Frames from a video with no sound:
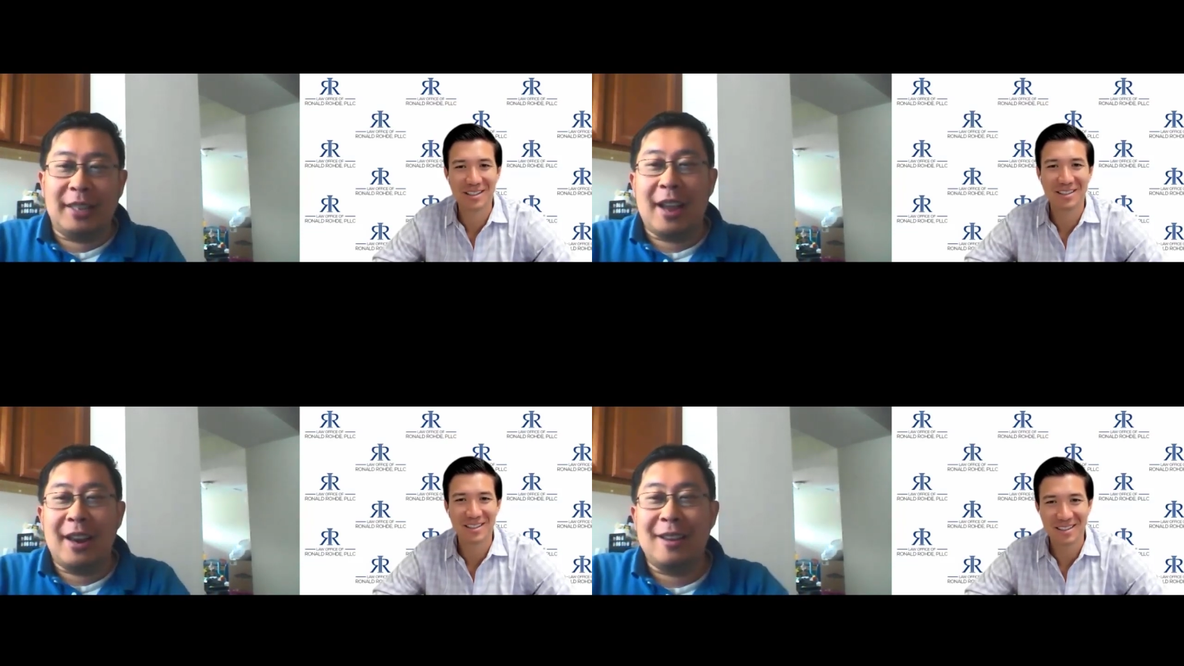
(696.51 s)

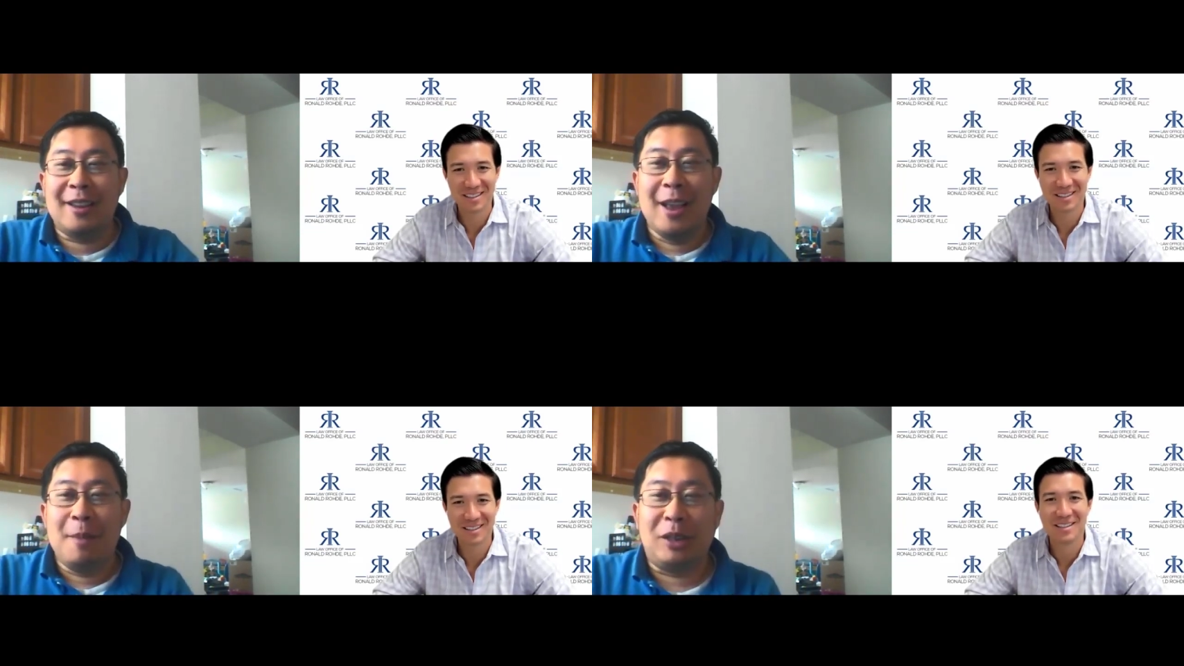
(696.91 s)
Speaker 1: done it
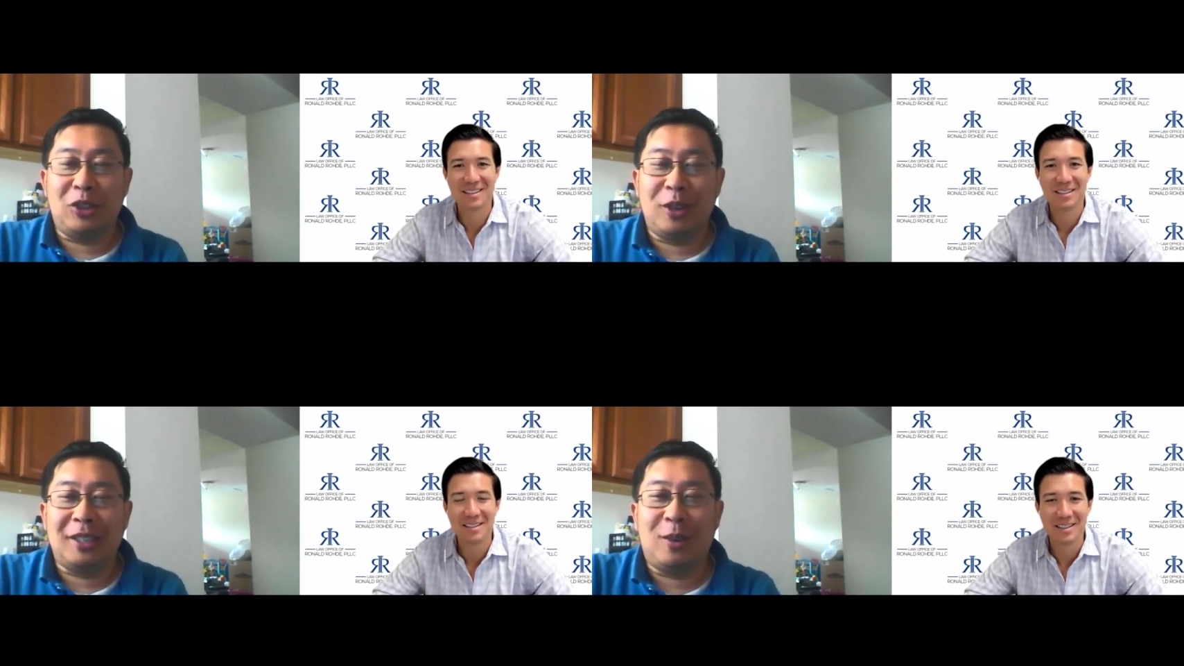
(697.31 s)
but
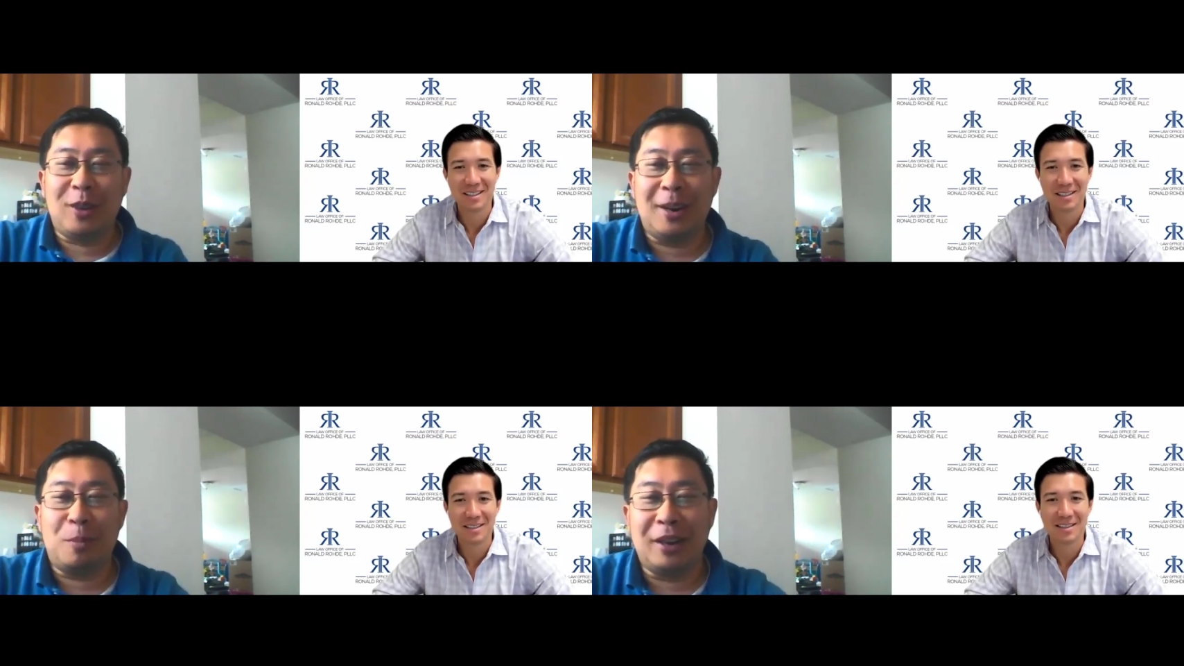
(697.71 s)
you can still
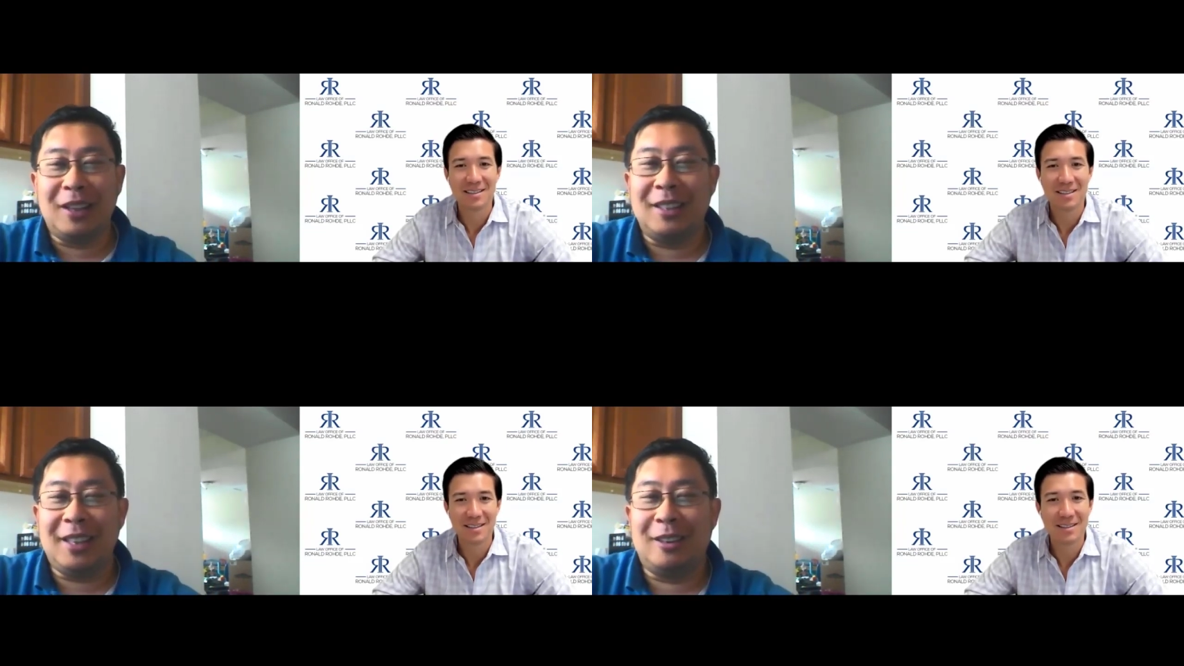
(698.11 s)
get a pretty
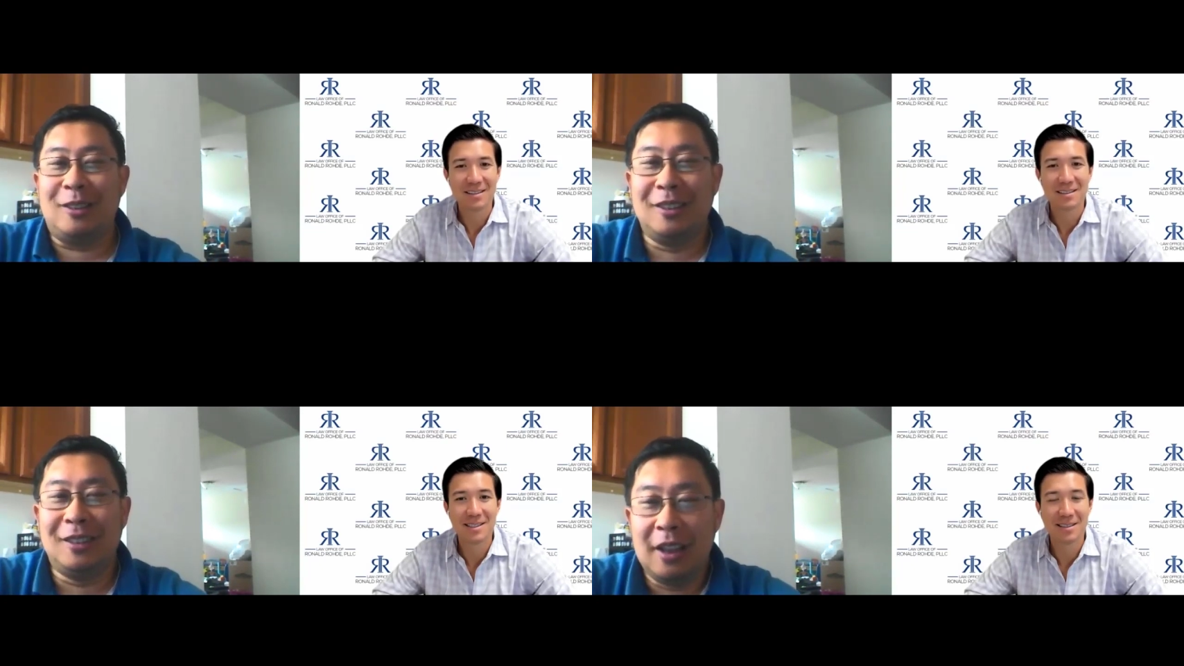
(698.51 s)
good deal